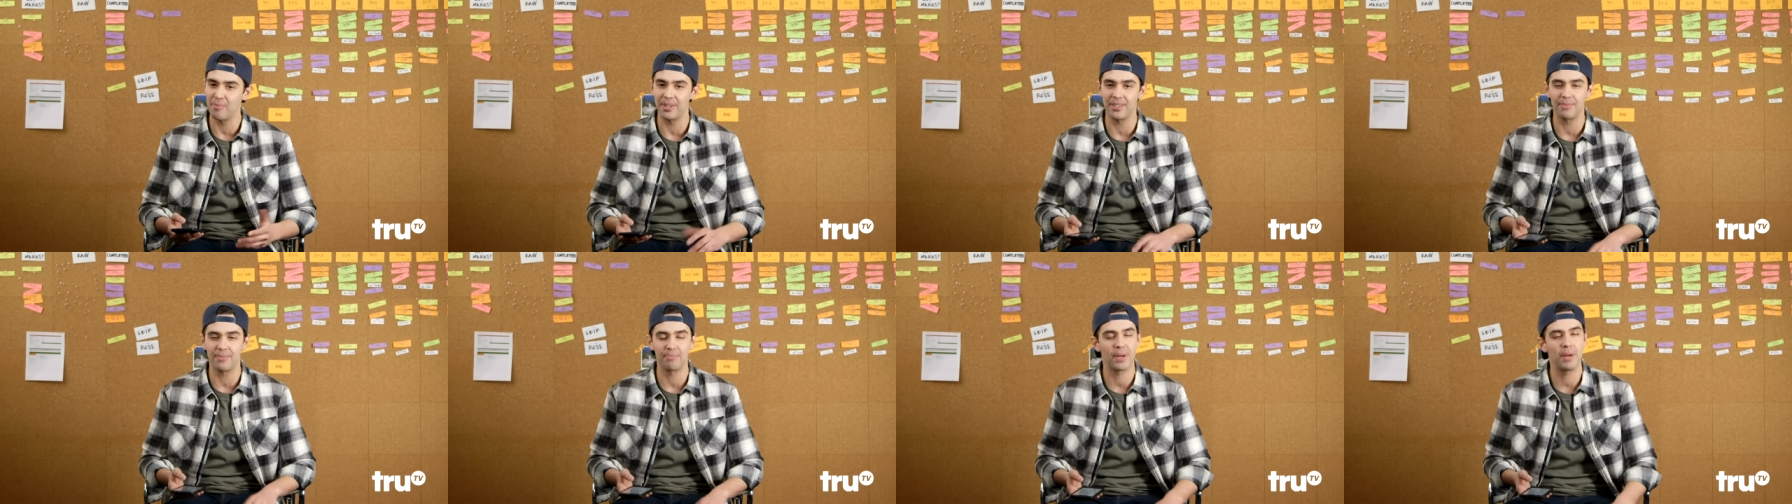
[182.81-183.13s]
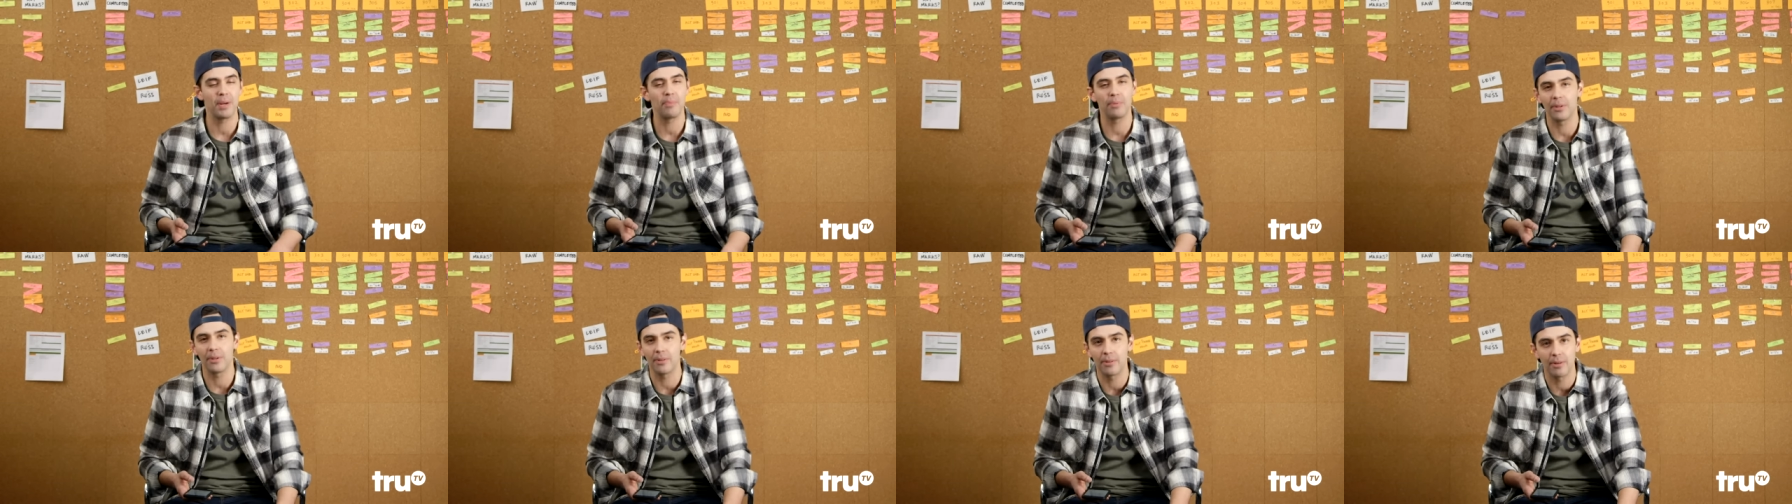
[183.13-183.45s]
but
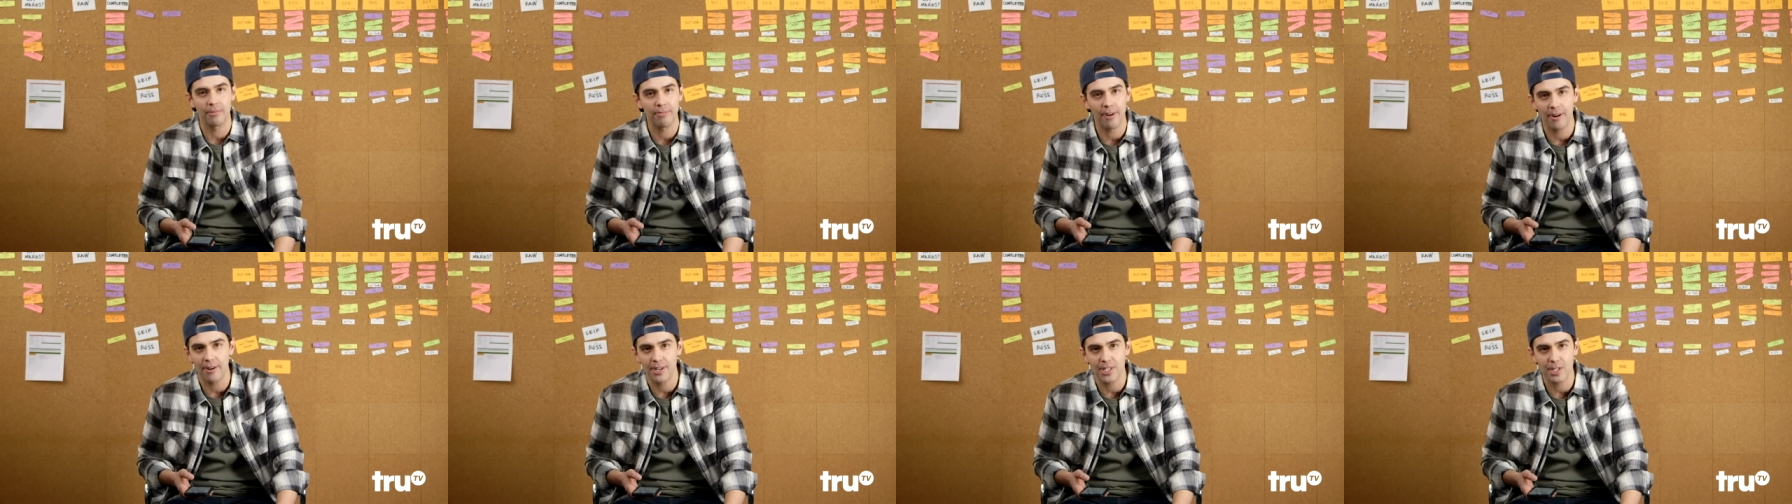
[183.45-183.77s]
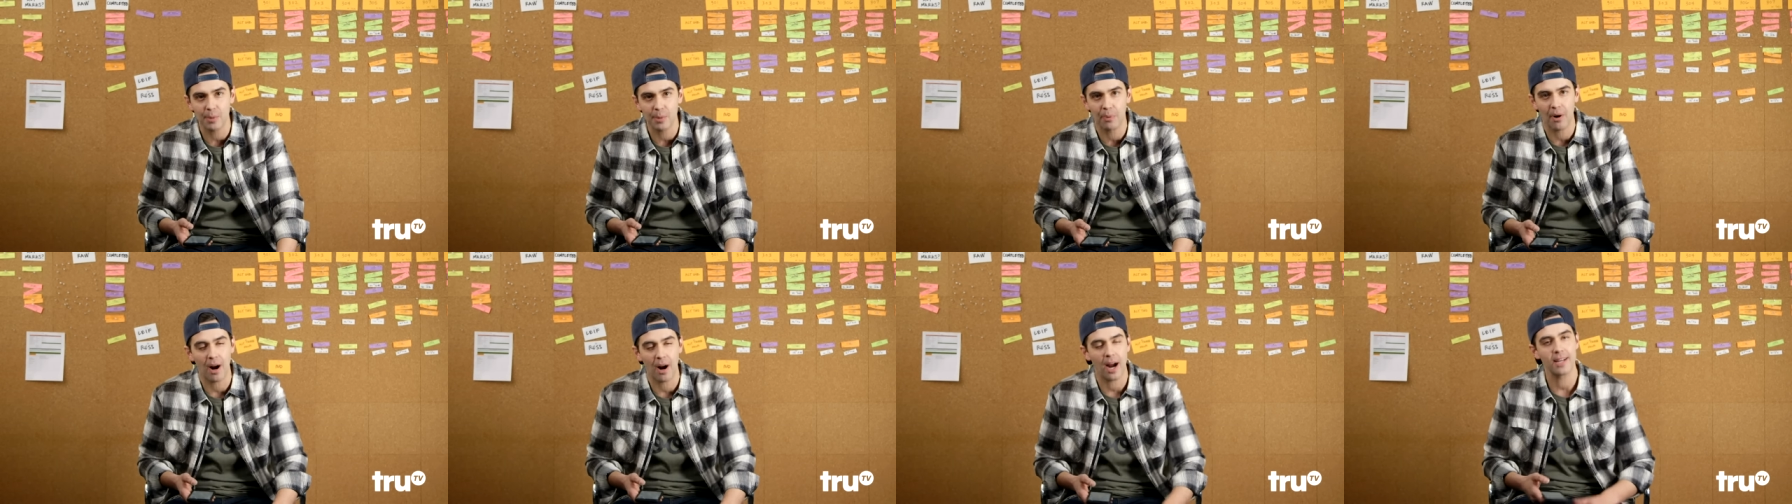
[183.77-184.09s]
people are very
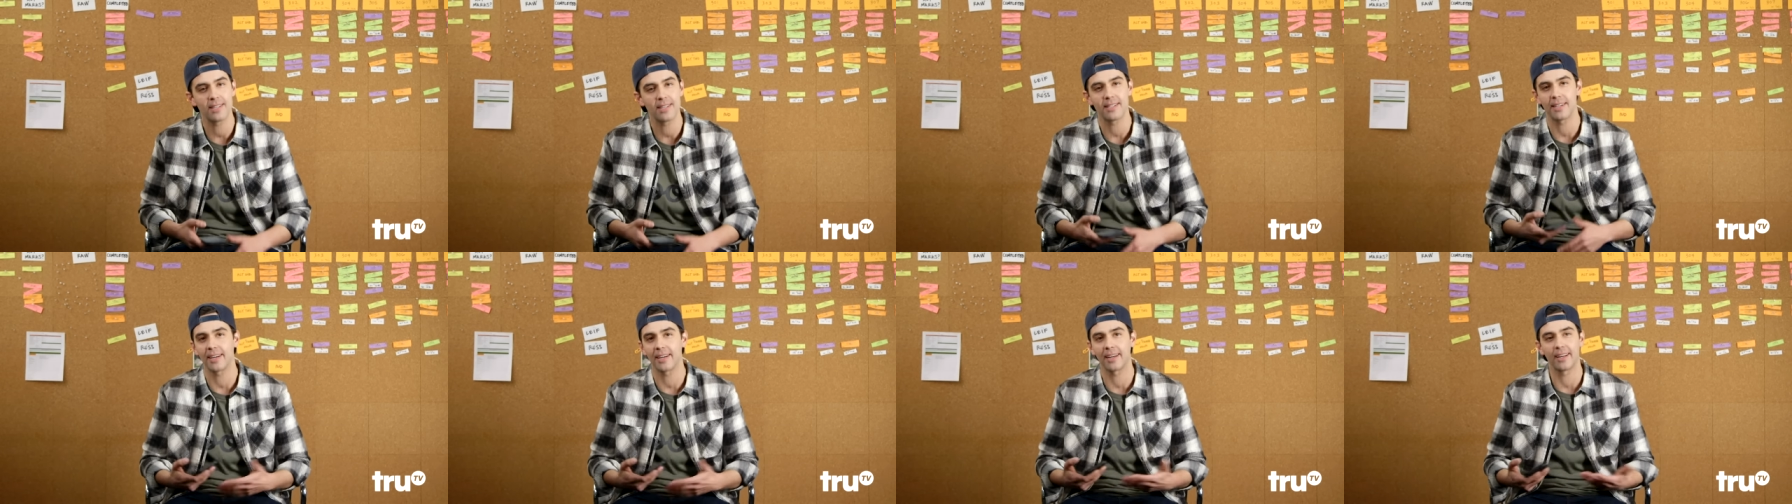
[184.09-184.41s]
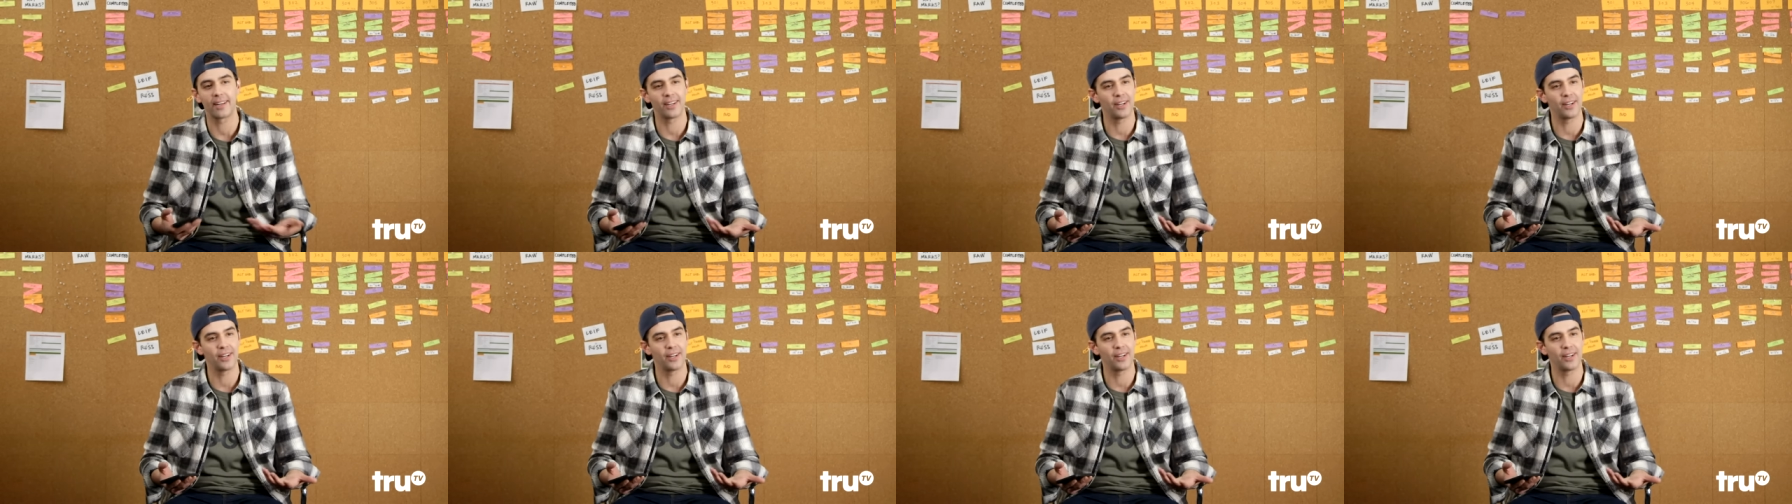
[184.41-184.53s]
surprising.